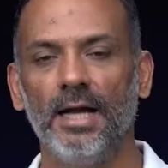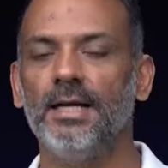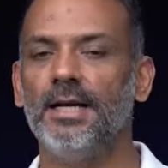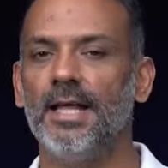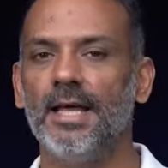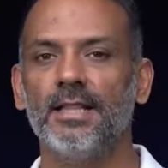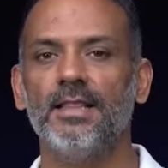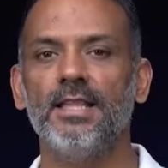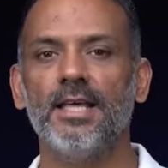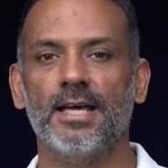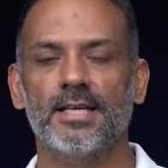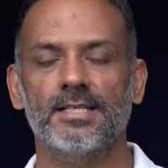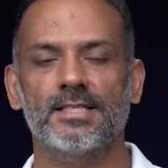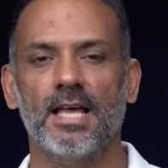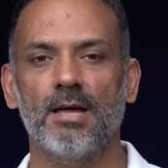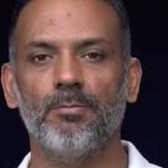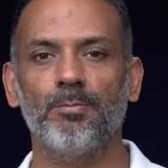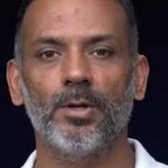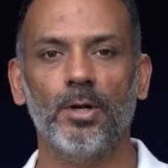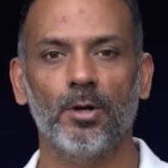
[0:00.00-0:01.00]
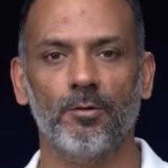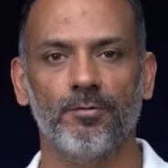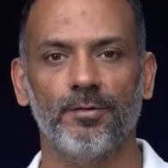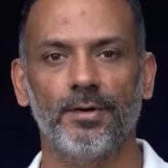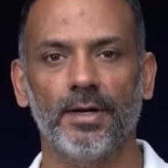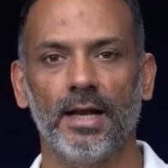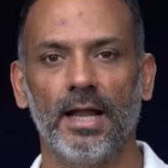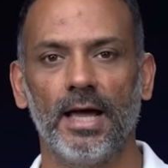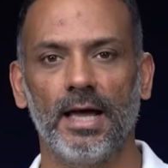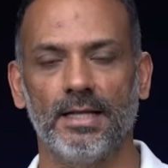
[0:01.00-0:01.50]
I'll take the example
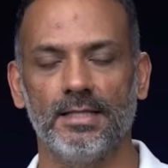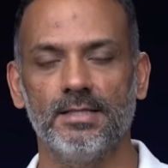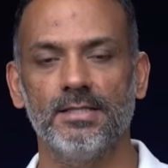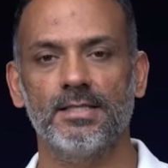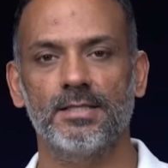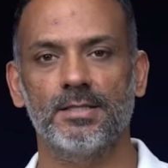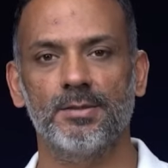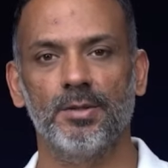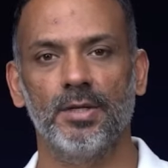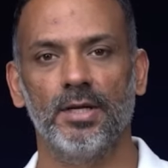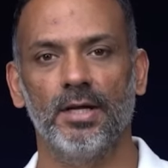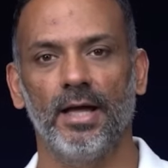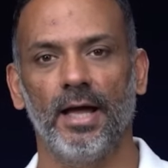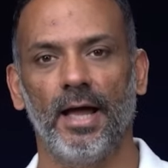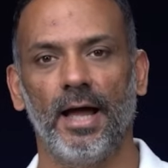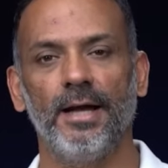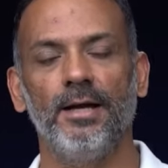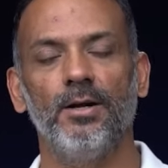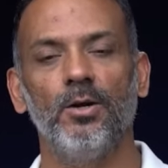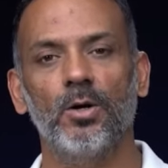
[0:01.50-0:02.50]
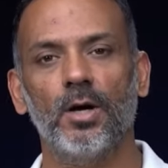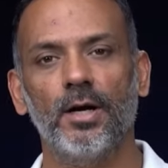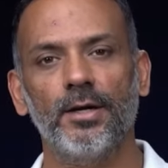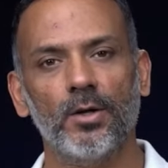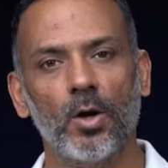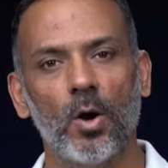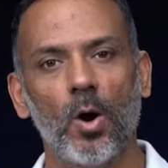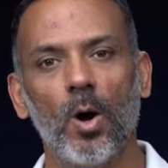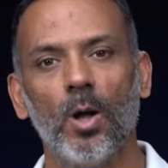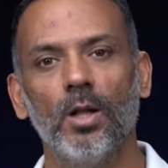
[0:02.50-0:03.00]
of Reliance and look
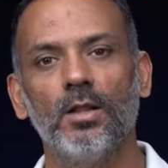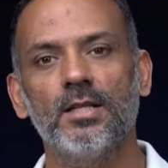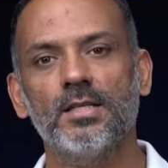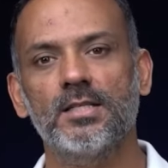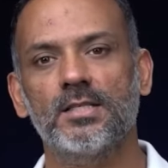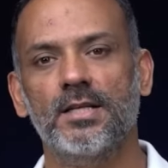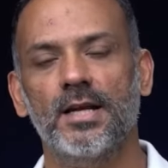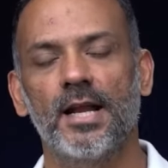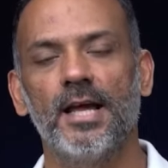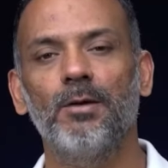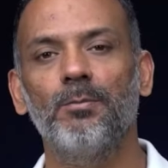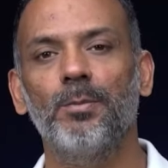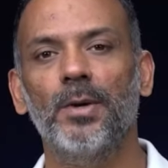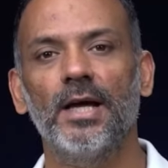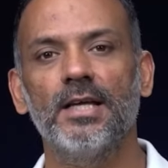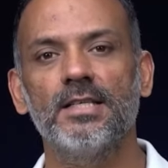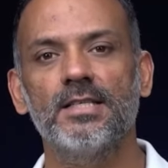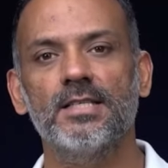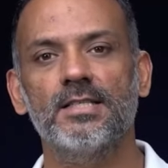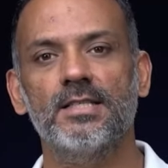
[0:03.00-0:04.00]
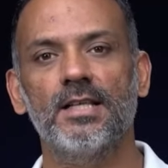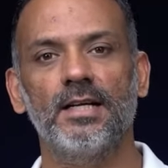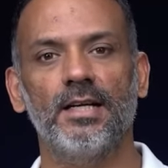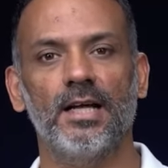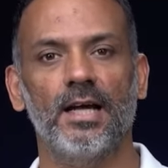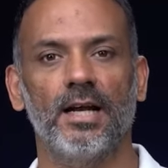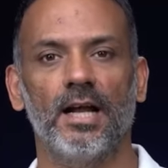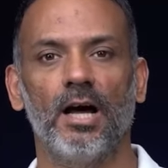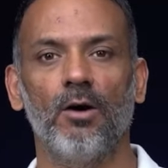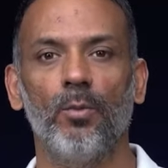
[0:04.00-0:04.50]
at all the strike prices
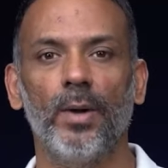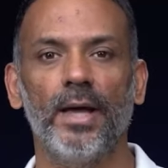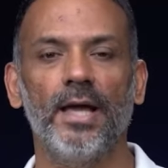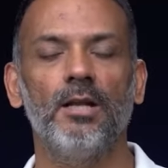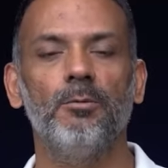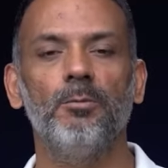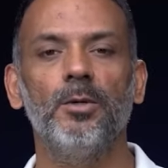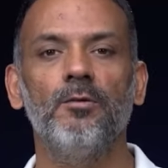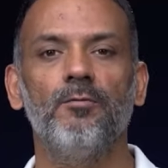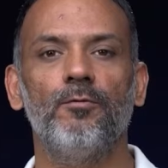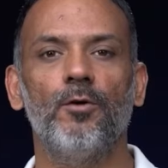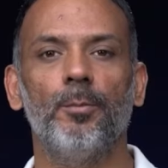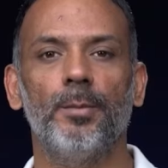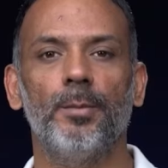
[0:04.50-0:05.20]
that are available